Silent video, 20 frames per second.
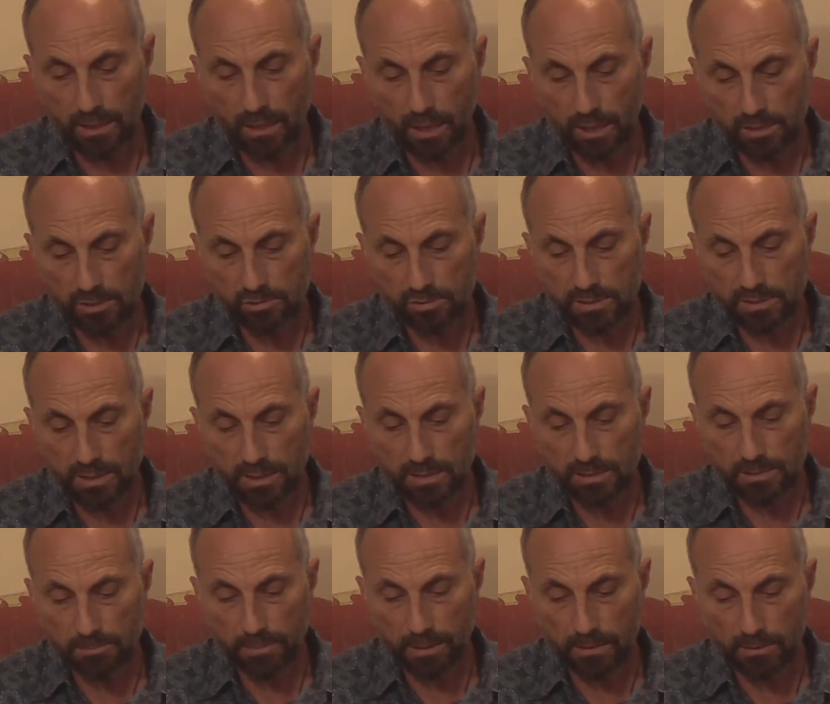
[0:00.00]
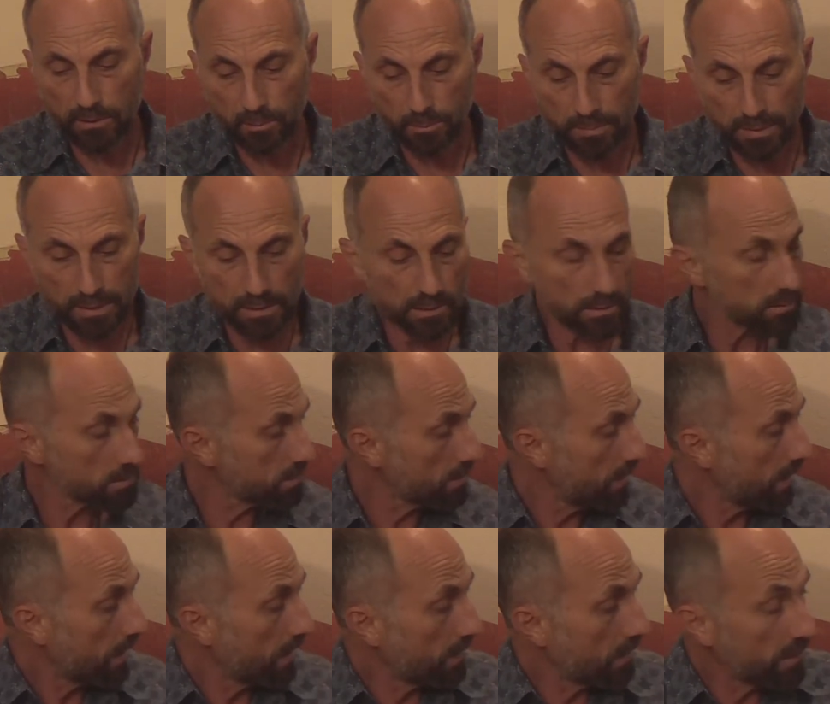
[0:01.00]
ostracized by their peers
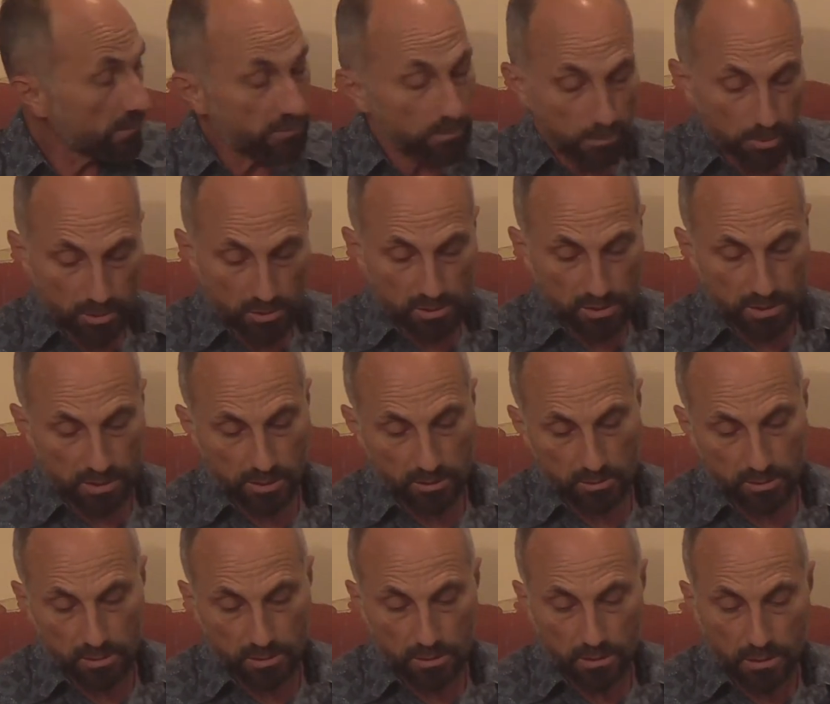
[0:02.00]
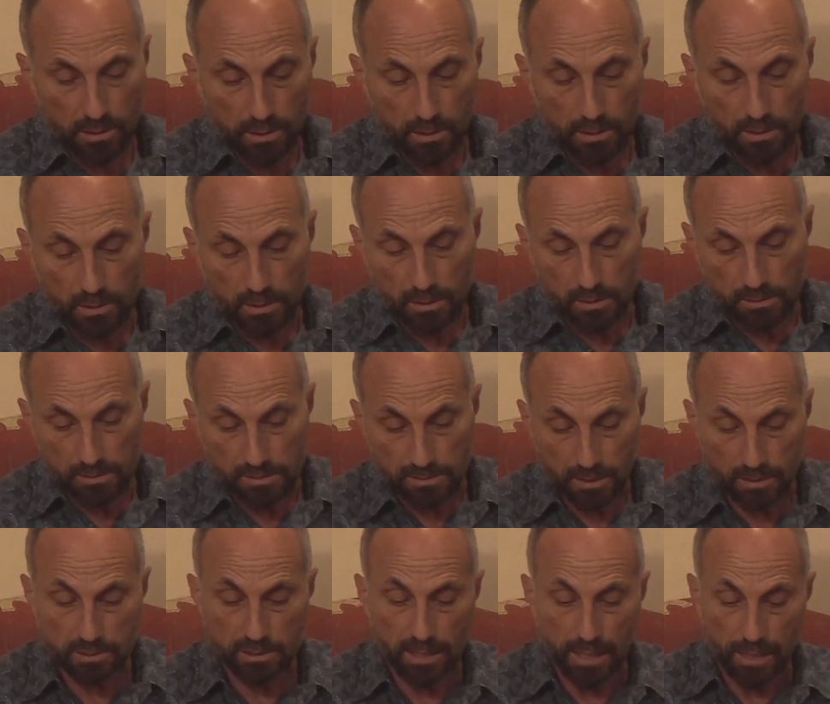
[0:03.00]
and even persecuted,
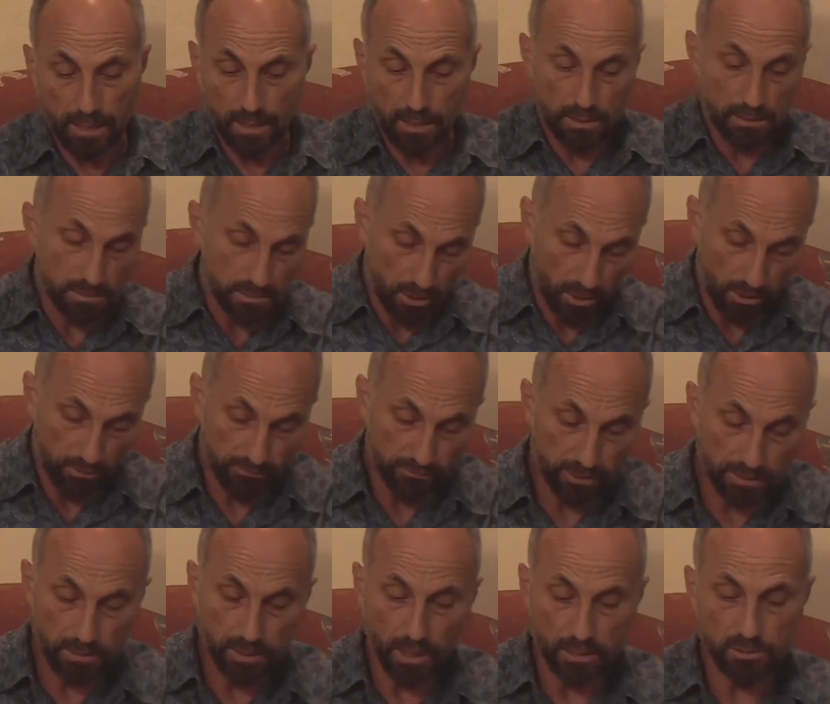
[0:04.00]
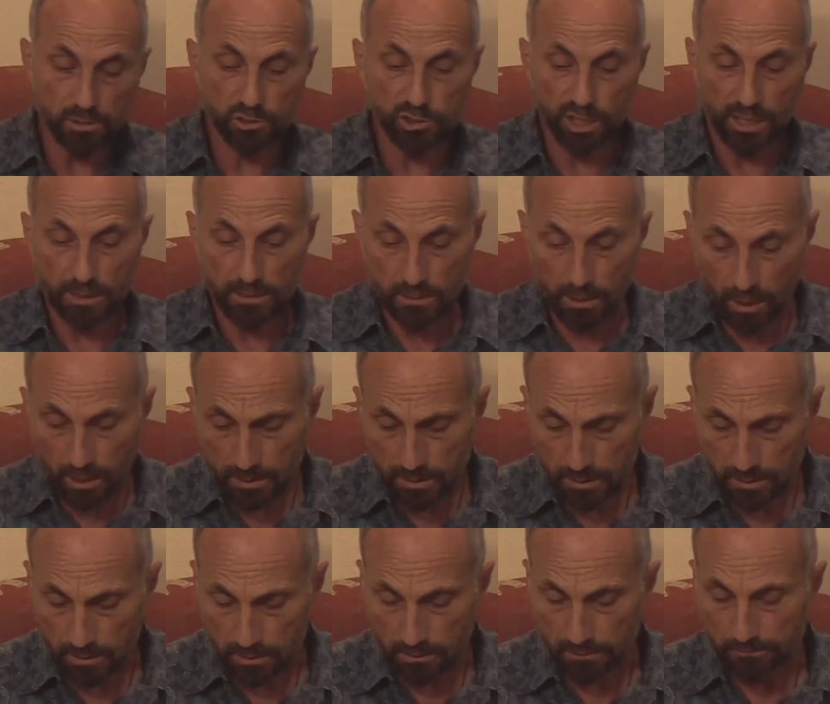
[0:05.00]
such as our friend Dr. Jane
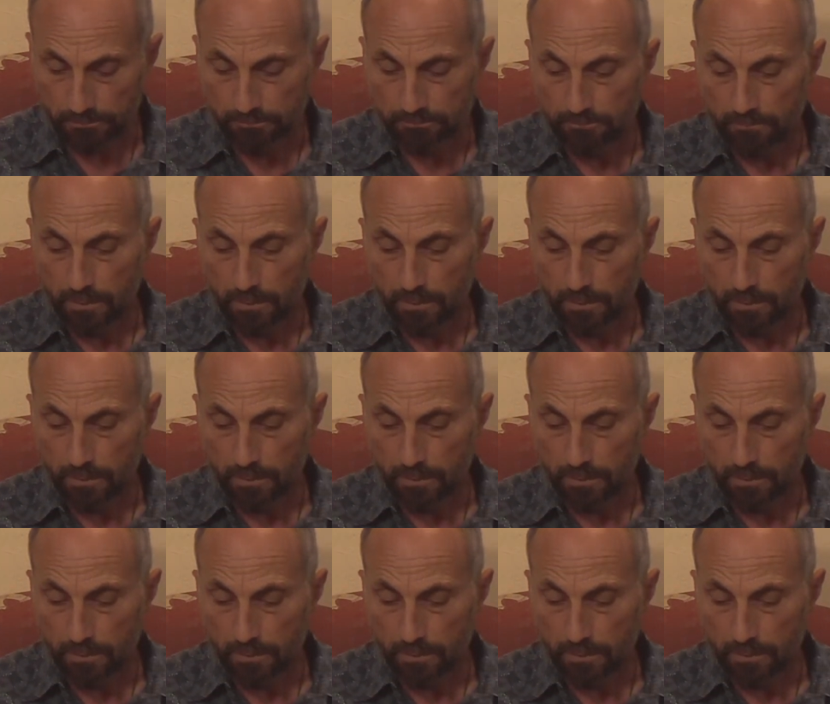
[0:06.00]
Donegan,